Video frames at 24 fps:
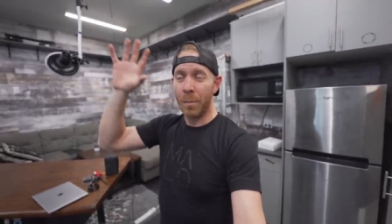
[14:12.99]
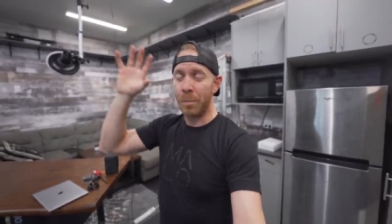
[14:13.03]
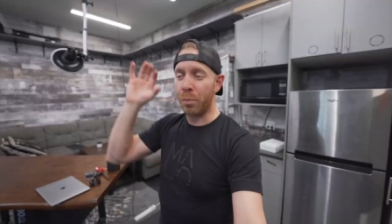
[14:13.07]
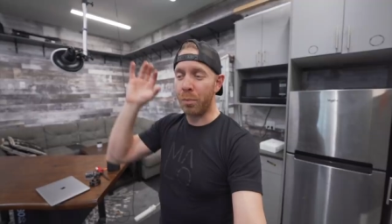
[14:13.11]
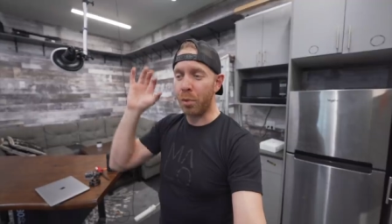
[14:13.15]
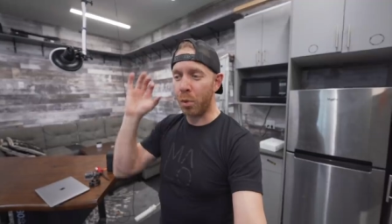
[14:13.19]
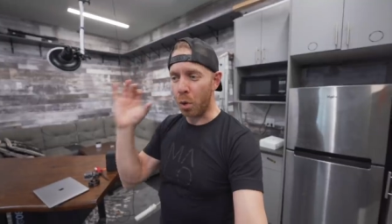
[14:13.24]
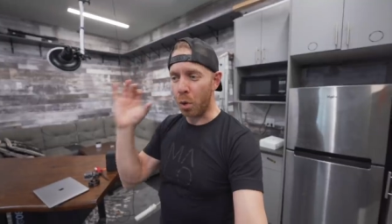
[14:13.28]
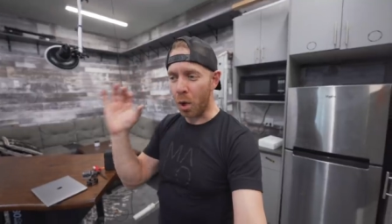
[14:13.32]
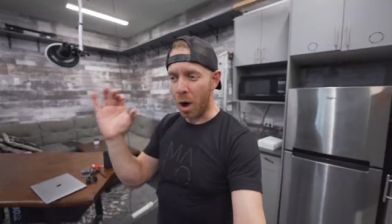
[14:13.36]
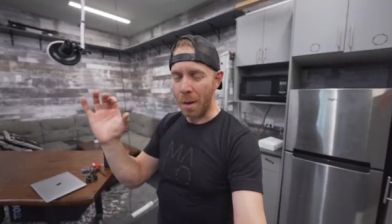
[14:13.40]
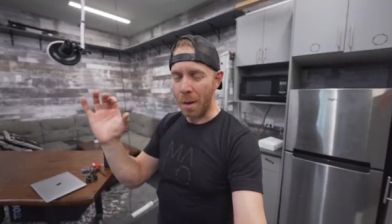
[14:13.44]

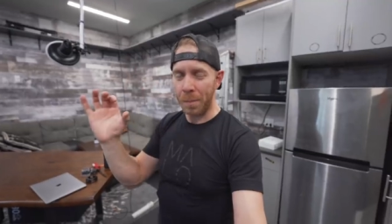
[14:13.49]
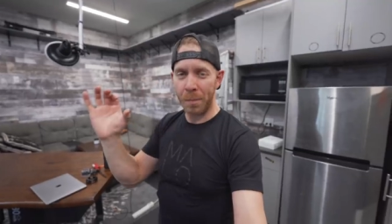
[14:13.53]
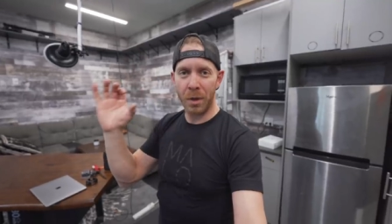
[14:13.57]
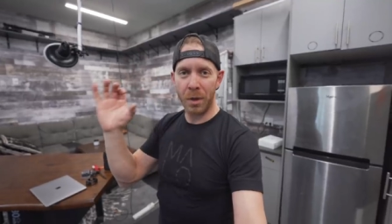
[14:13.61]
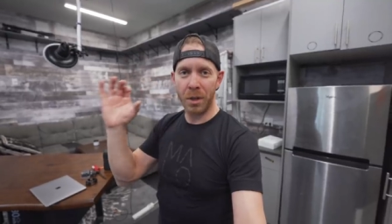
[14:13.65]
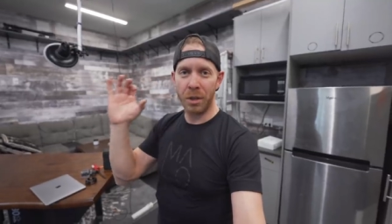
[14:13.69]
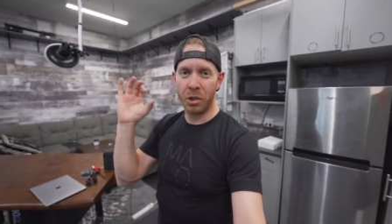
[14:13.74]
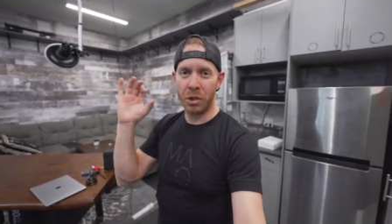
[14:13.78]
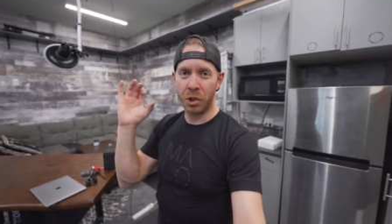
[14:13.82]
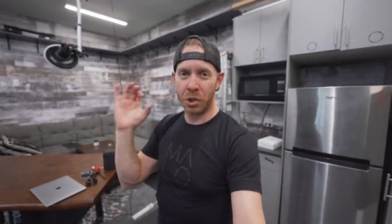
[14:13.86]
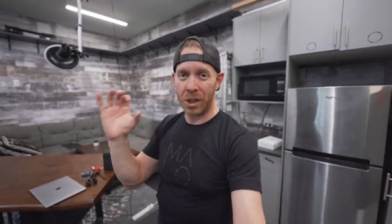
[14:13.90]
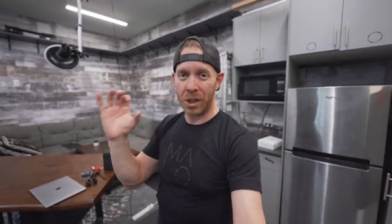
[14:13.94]

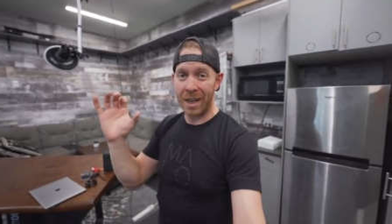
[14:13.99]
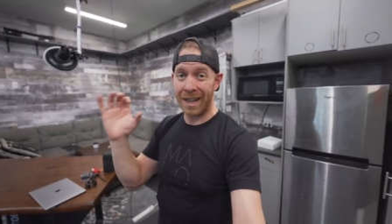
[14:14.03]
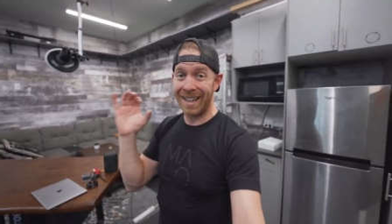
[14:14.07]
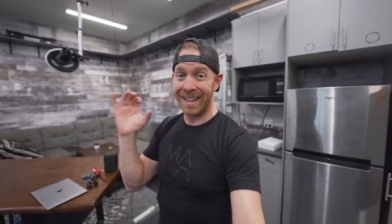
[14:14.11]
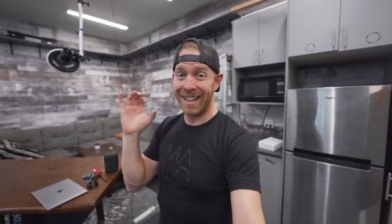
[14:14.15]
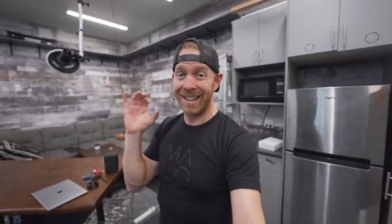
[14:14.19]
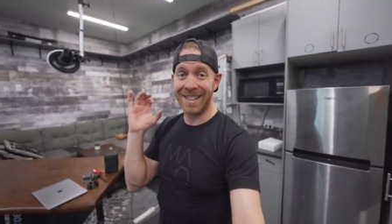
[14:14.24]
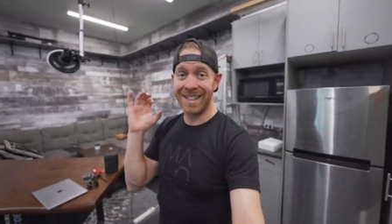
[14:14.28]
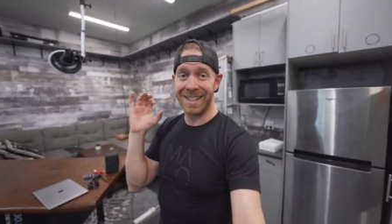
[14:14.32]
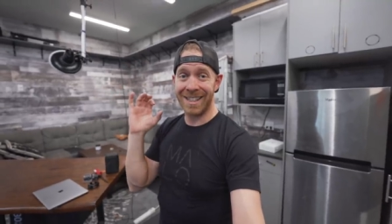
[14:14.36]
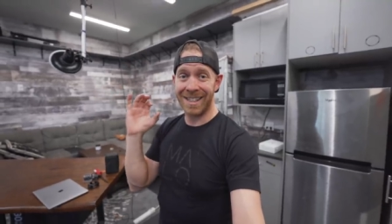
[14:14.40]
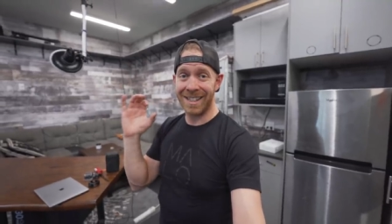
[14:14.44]
proper
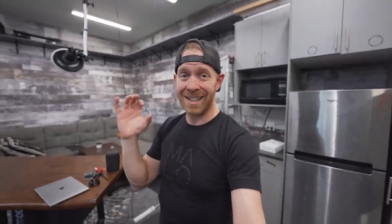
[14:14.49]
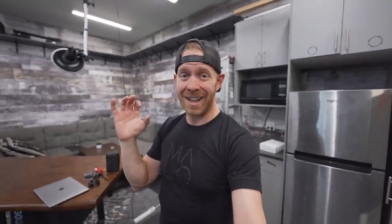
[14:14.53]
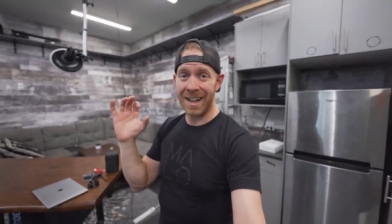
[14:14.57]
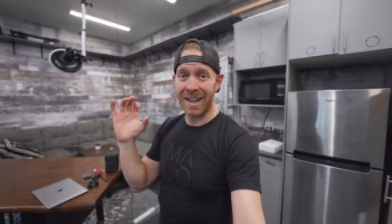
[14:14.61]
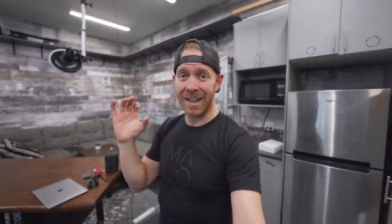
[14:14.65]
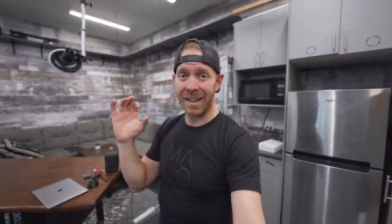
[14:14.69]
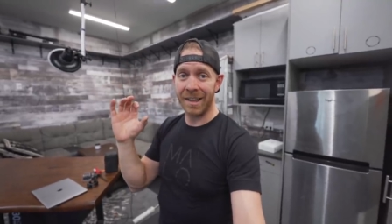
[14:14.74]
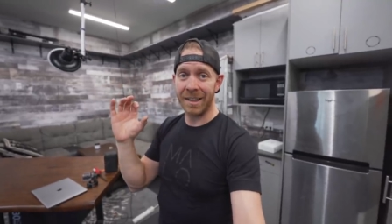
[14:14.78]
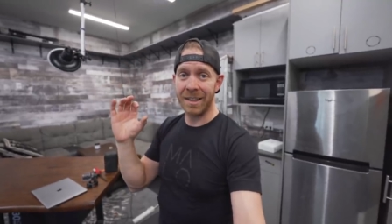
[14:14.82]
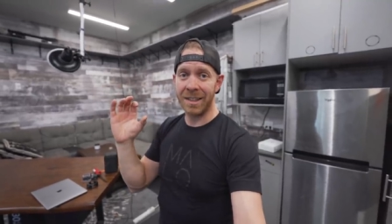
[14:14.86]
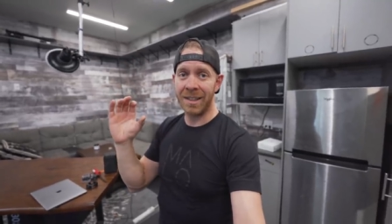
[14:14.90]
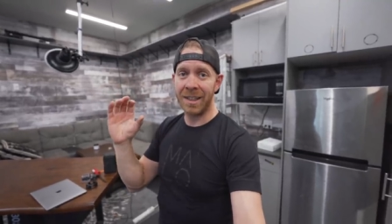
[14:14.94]
training
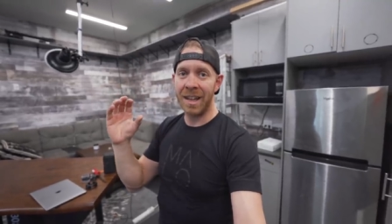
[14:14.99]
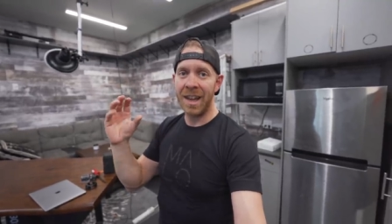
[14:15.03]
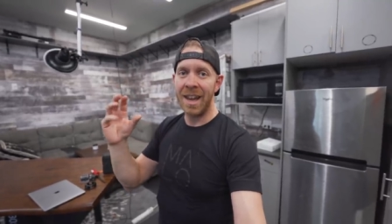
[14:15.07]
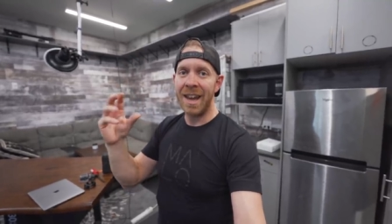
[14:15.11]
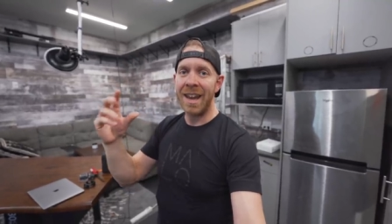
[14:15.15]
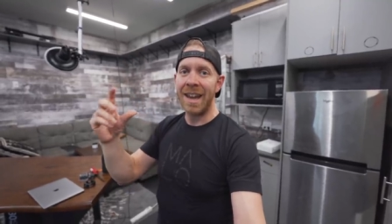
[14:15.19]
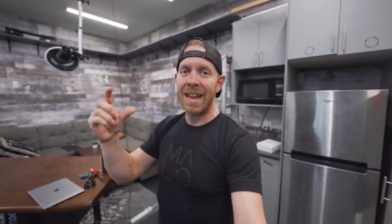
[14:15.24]
science